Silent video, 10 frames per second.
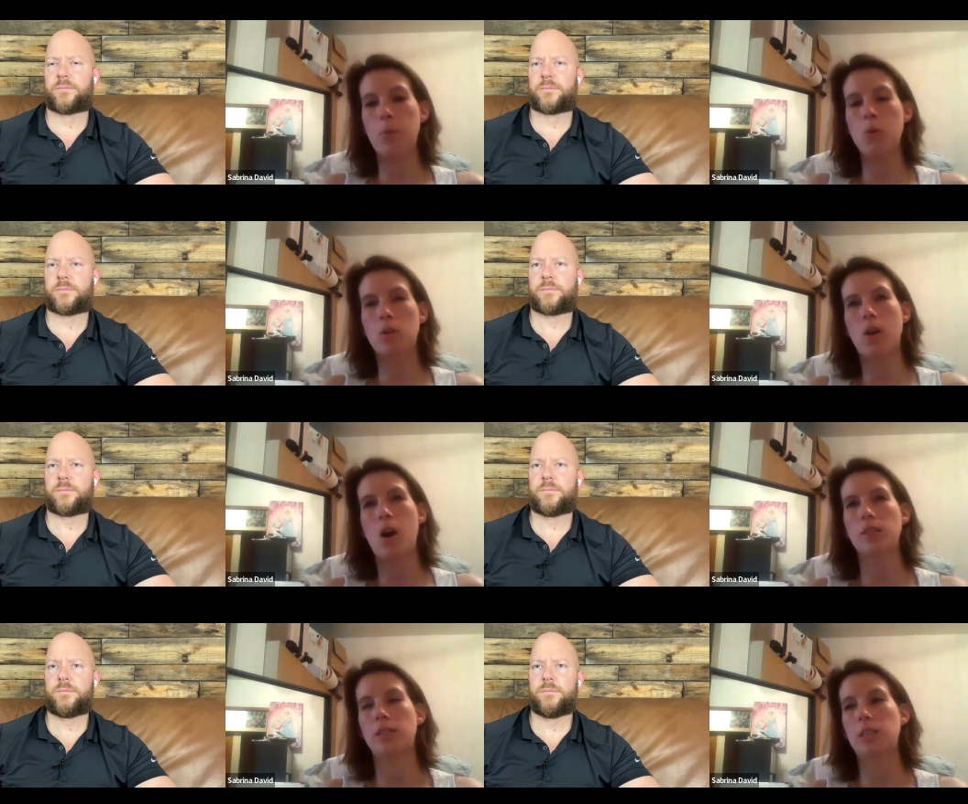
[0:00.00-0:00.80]
Speaker 1: the book
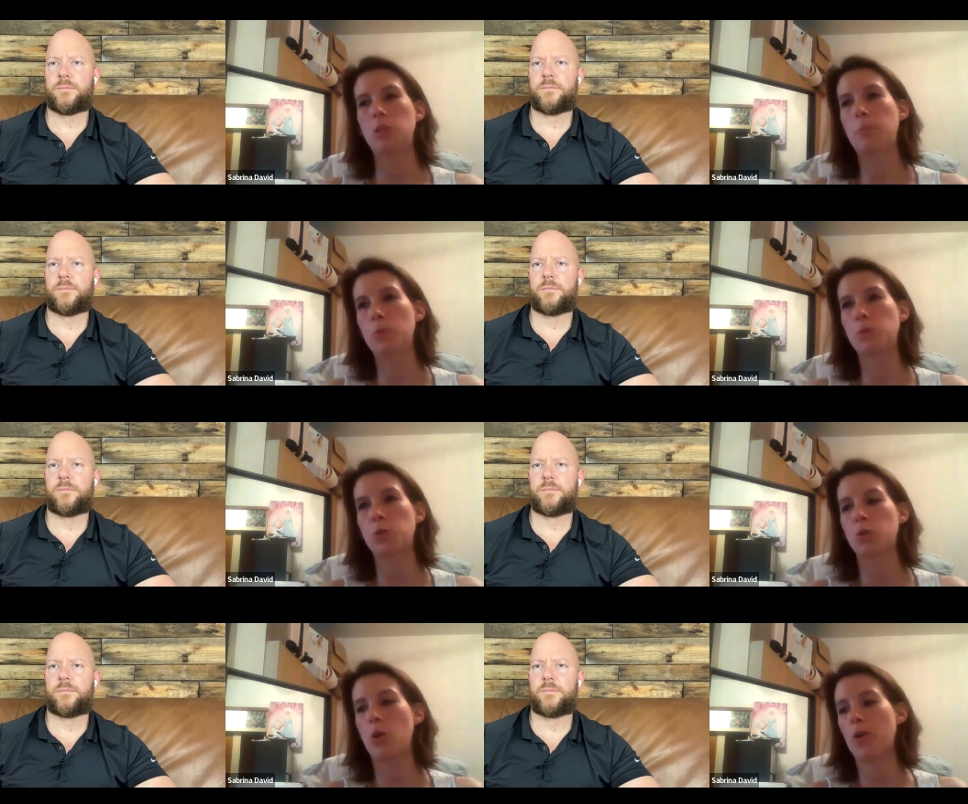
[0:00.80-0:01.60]
costs in the
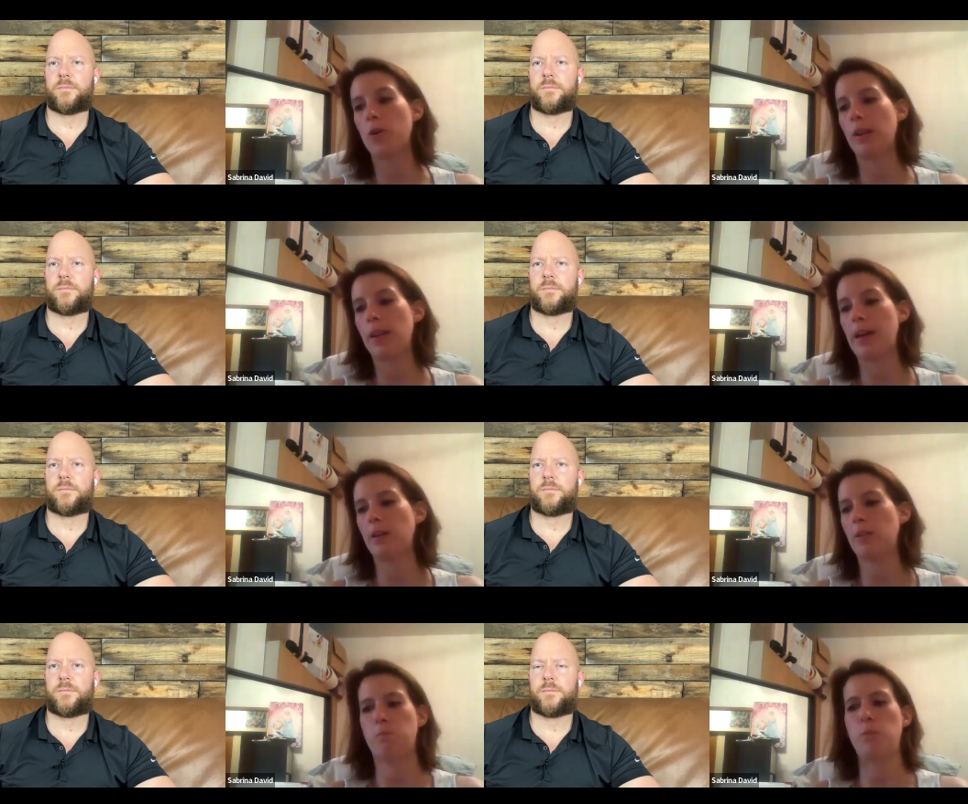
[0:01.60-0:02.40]
bookstore
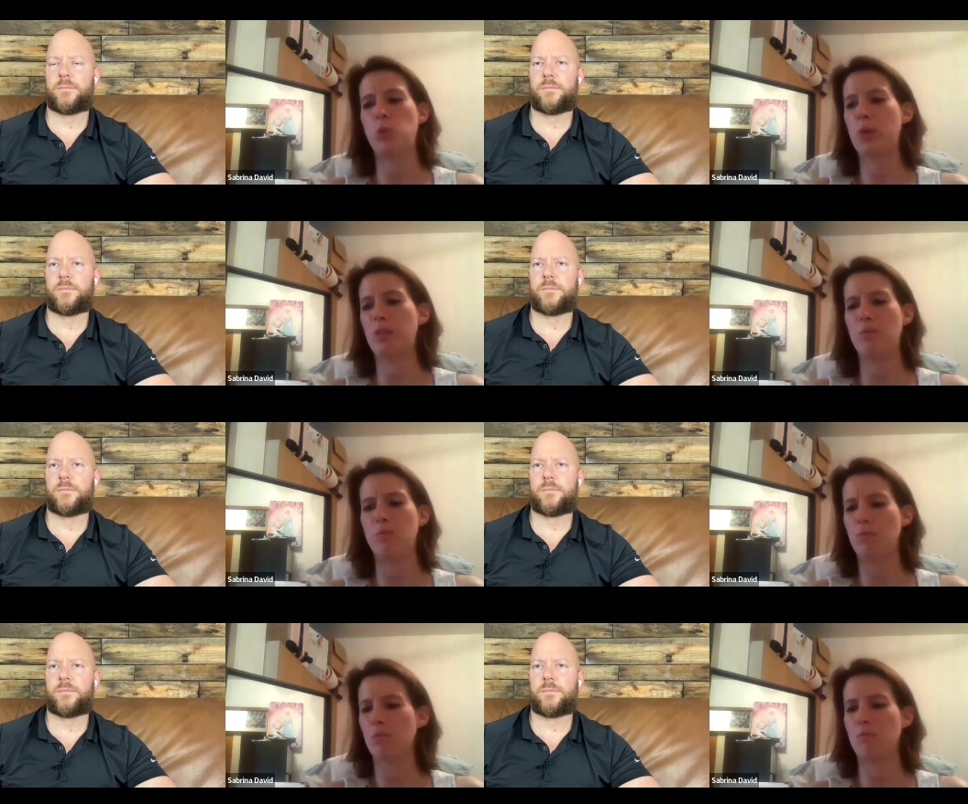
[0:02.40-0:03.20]
like
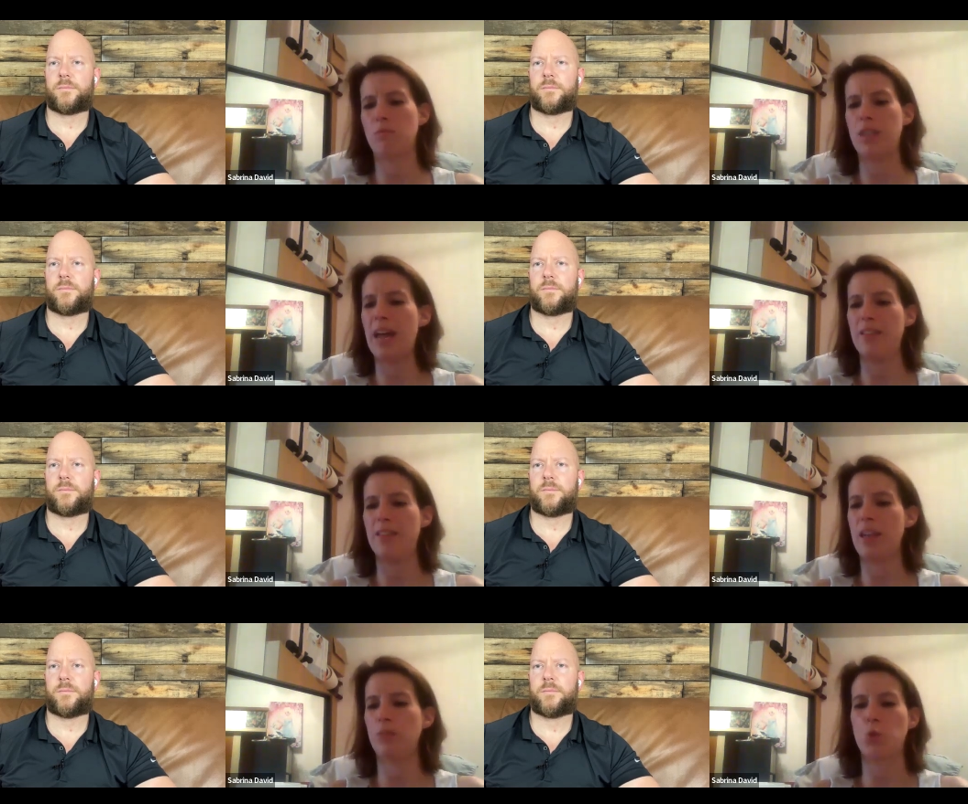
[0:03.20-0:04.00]
between
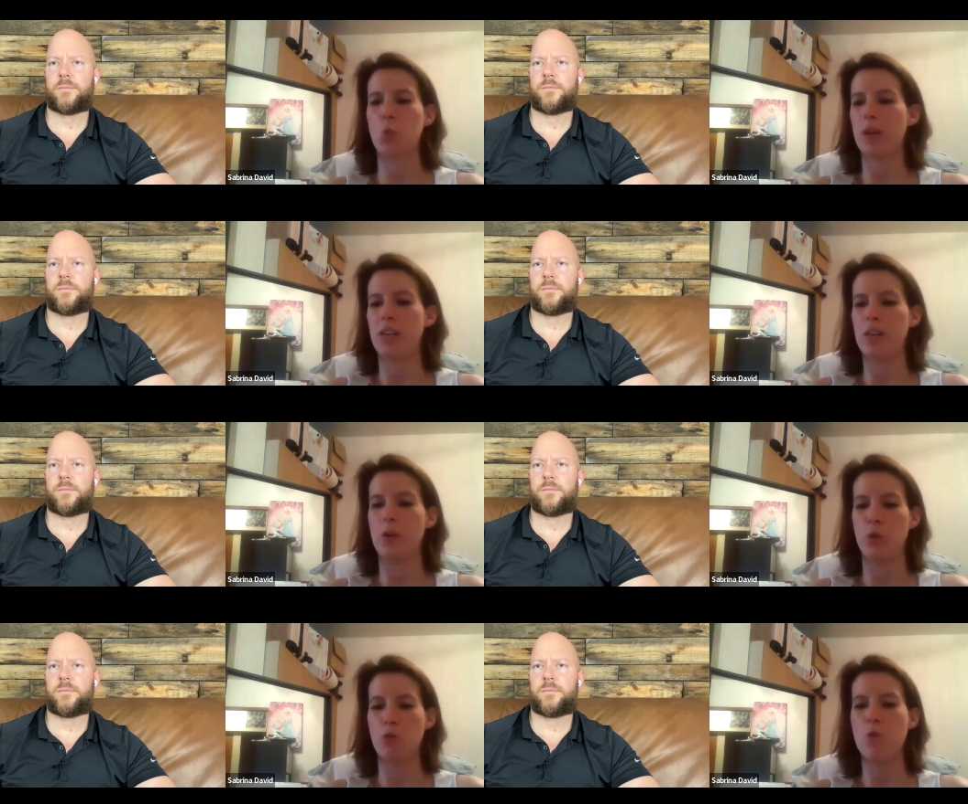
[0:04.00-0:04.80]
10 and
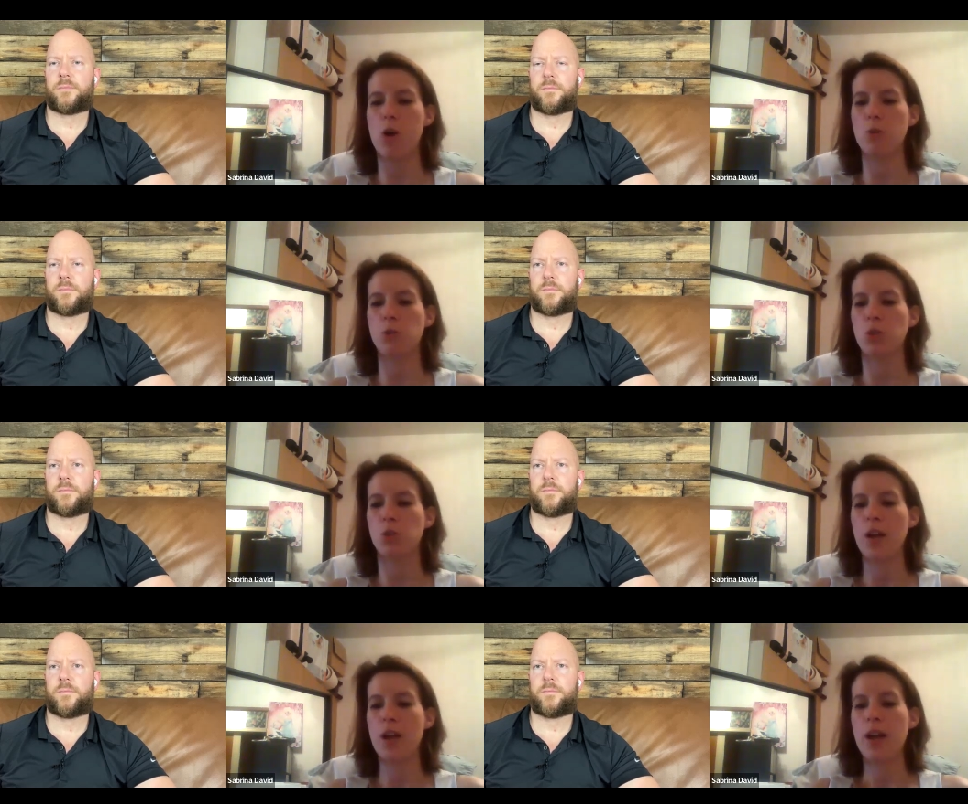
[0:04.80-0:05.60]
20 euros